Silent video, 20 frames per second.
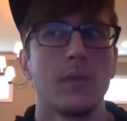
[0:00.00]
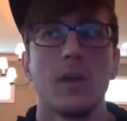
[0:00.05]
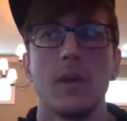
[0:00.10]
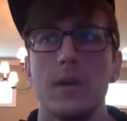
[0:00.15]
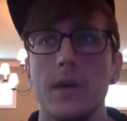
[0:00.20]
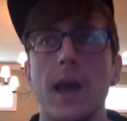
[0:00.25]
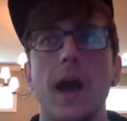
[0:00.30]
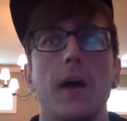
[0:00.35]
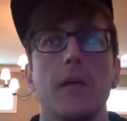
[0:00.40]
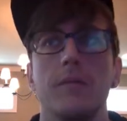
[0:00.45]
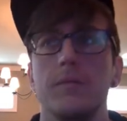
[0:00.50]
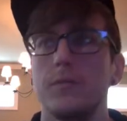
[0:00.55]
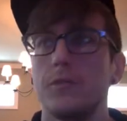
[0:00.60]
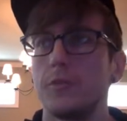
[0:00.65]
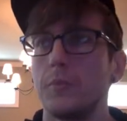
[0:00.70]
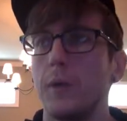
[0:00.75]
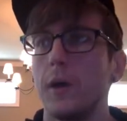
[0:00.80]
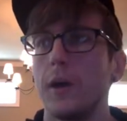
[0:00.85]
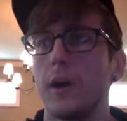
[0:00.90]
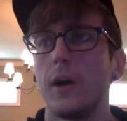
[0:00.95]
Yeah,
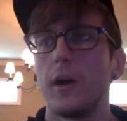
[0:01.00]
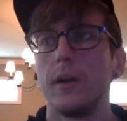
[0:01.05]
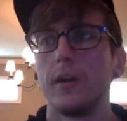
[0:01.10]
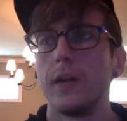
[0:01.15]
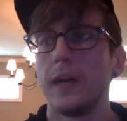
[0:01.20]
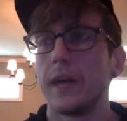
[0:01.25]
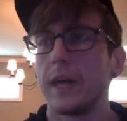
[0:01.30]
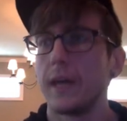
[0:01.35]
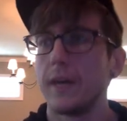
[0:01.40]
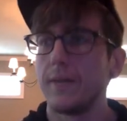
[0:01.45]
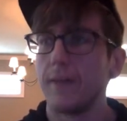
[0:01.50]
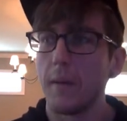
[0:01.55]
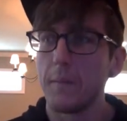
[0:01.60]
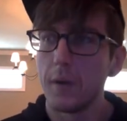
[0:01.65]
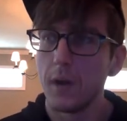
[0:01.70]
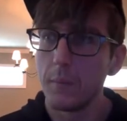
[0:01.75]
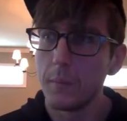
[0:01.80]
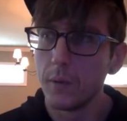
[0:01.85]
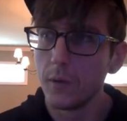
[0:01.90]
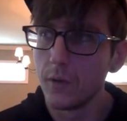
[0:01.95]
spot on. Like if I'm
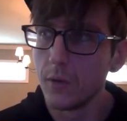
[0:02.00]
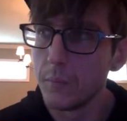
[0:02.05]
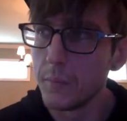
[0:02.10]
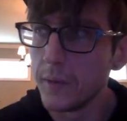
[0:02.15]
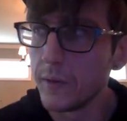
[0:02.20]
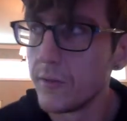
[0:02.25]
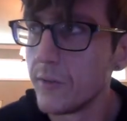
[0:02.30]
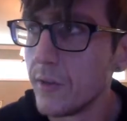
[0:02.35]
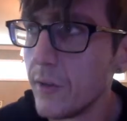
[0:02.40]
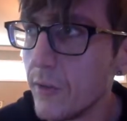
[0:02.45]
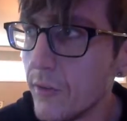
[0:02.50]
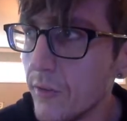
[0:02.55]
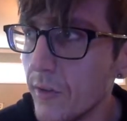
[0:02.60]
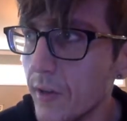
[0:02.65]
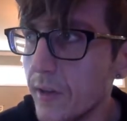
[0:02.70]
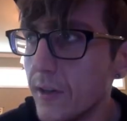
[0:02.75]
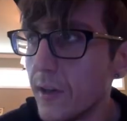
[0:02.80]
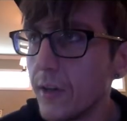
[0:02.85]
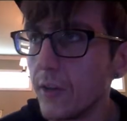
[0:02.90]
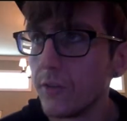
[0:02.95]
going to build a business
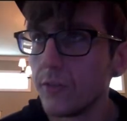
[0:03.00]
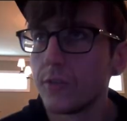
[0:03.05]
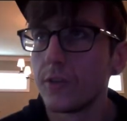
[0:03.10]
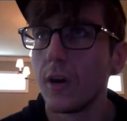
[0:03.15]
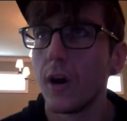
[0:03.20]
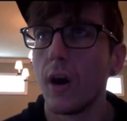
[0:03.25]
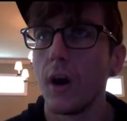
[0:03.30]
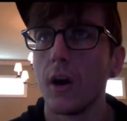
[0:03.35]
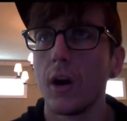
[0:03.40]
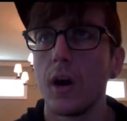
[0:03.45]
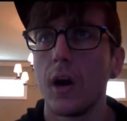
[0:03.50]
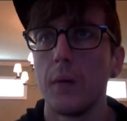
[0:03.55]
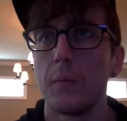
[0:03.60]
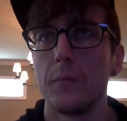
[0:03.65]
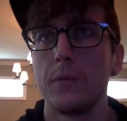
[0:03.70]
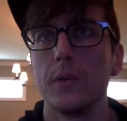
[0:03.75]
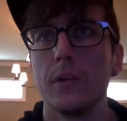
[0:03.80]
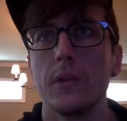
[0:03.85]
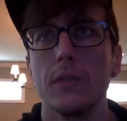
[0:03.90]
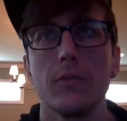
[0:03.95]
that does car
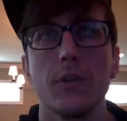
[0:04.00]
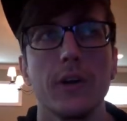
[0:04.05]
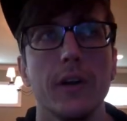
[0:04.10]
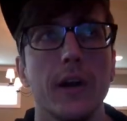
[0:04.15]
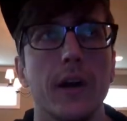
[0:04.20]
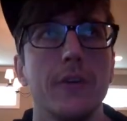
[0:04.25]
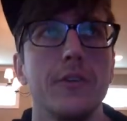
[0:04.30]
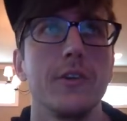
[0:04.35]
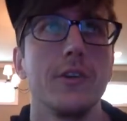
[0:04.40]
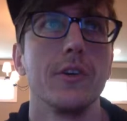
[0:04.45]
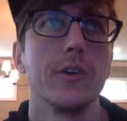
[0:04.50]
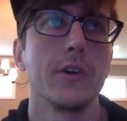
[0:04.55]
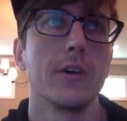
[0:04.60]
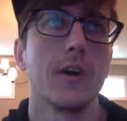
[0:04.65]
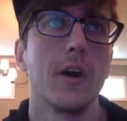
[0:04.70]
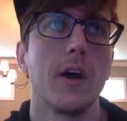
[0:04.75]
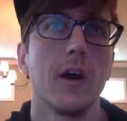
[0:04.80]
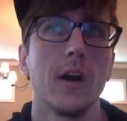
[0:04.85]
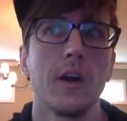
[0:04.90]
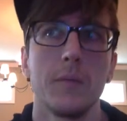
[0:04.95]
hop delivery out to your
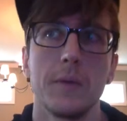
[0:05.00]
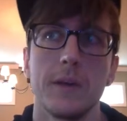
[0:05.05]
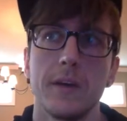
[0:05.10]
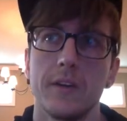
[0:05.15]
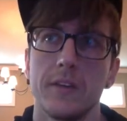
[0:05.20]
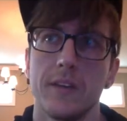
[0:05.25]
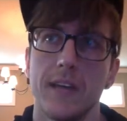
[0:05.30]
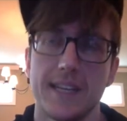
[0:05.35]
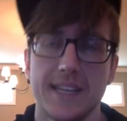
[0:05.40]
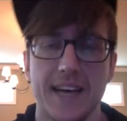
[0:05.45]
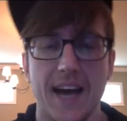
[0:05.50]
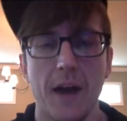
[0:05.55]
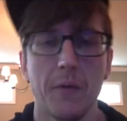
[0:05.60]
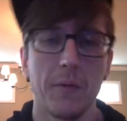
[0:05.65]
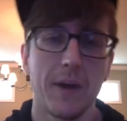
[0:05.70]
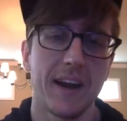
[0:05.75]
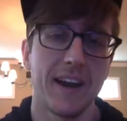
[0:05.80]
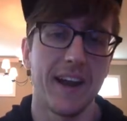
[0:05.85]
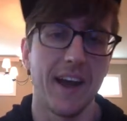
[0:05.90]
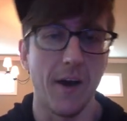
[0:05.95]
car, because that's hot
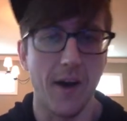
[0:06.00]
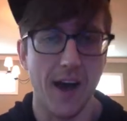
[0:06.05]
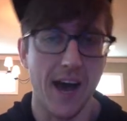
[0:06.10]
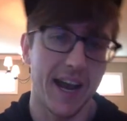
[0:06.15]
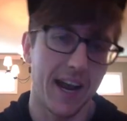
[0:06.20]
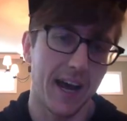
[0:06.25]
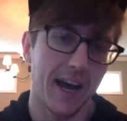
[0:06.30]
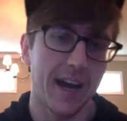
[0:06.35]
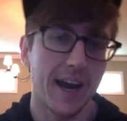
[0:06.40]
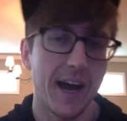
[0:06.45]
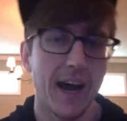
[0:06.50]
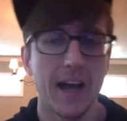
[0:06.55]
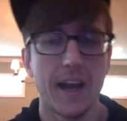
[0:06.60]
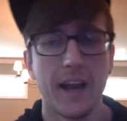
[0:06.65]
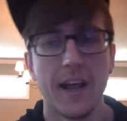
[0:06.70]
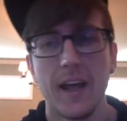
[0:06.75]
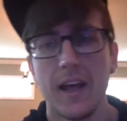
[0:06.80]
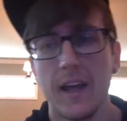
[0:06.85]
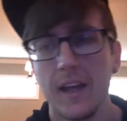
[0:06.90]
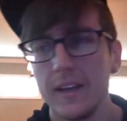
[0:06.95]
right now, hot.
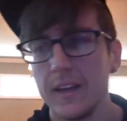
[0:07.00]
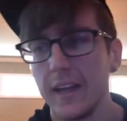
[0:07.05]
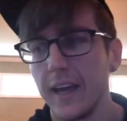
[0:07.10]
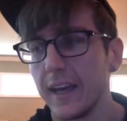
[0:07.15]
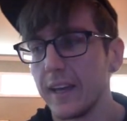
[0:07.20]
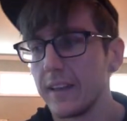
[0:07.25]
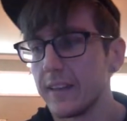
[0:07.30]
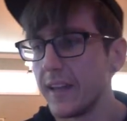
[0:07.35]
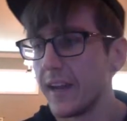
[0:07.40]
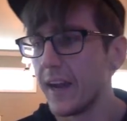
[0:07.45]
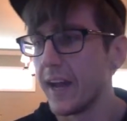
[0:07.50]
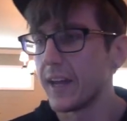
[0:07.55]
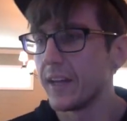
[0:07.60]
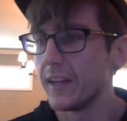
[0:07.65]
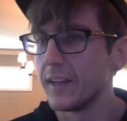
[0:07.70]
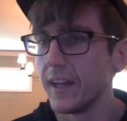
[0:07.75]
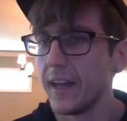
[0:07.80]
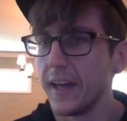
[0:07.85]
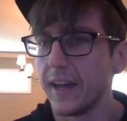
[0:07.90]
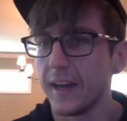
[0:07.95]
Like then I
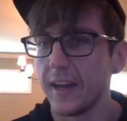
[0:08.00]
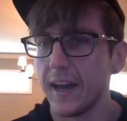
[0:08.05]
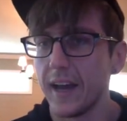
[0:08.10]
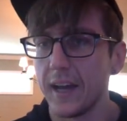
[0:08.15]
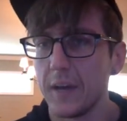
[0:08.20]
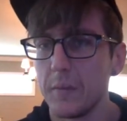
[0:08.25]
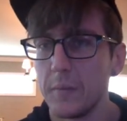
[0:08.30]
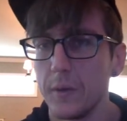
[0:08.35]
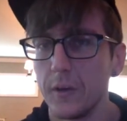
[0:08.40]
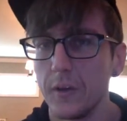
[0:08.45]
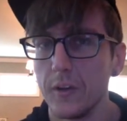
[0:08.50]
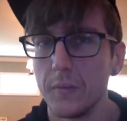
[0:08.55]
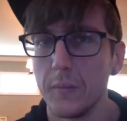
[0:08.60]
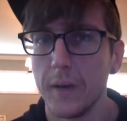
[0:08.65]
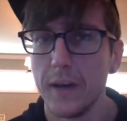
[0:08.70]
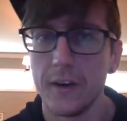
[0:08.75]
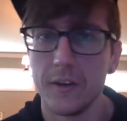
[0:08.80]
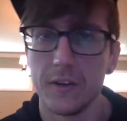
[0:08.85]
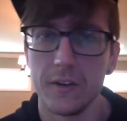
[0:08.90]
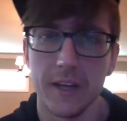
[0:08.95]
could build
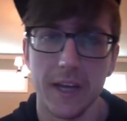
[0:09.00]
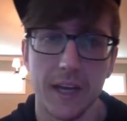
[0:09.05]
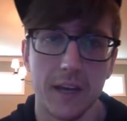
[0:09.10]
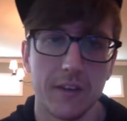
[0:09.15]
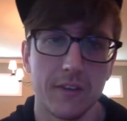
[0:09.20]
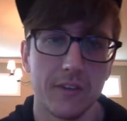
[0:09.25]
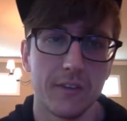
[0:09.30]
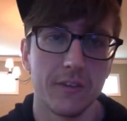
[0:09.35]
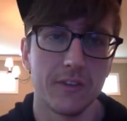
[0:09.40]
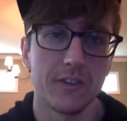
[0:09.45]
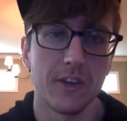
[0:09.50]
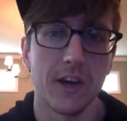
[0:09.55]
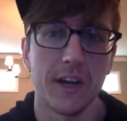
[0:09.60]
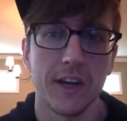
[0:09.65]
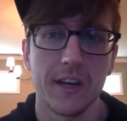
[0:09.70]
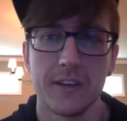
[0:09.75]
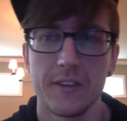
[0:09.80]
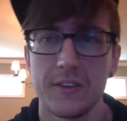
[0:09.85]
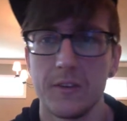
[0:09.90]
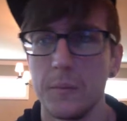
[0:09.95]
my own like
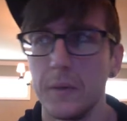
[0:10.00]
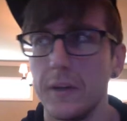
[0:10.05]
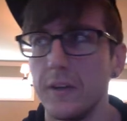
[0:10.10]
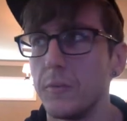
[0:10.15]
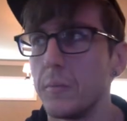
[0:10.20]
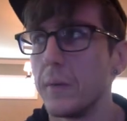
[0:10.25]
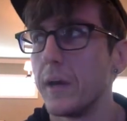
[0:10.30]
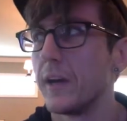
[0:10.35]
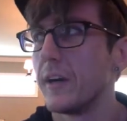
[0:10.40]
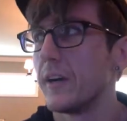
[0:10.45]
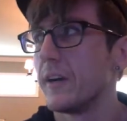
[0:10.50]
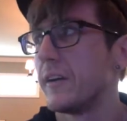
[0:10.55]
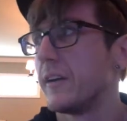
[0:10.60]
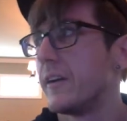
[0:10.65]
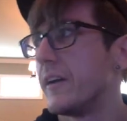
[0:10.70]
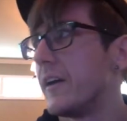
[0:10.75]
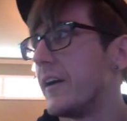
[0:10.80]
Sonics, but it's better.